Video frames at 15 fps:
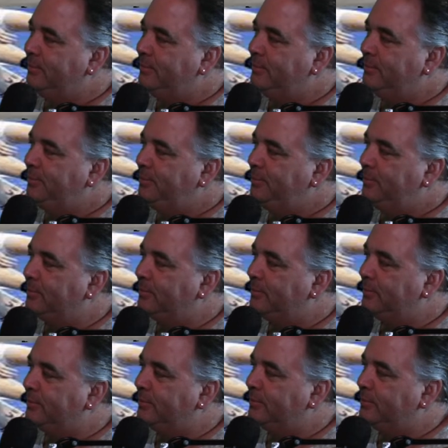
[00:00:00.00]

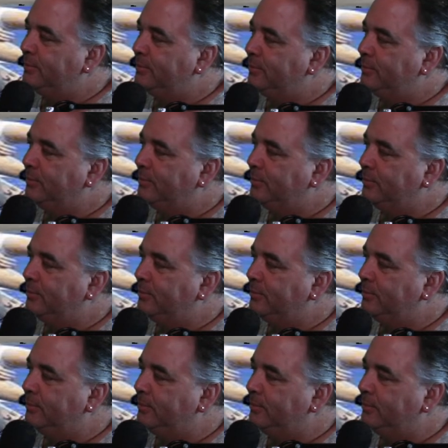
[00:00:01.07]

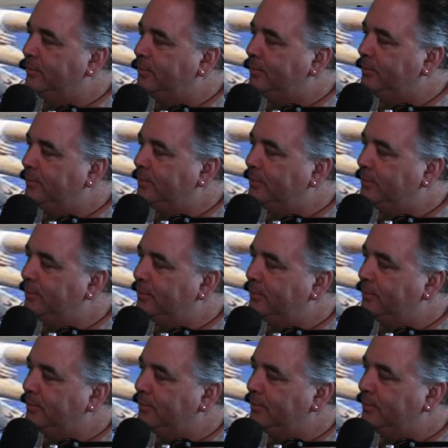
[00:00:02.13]

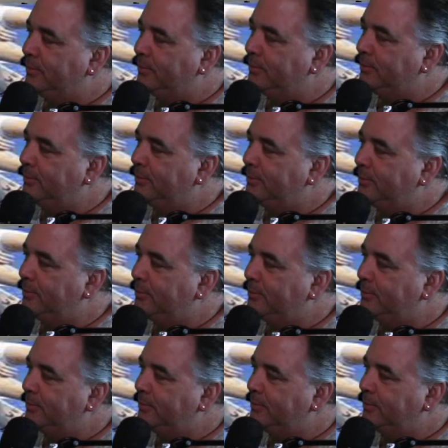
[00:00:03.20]

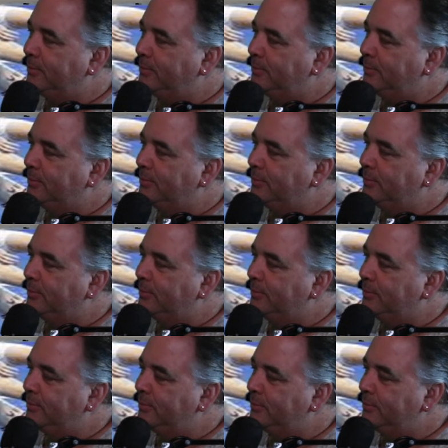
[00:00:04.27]

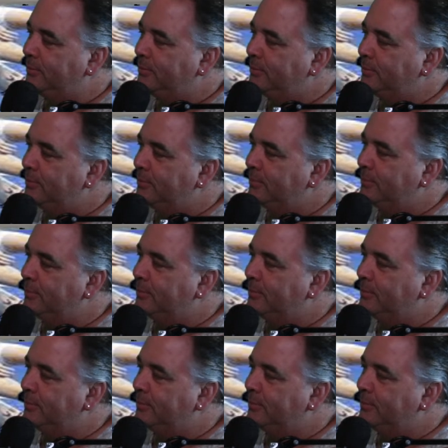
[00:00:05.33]
(not speaking)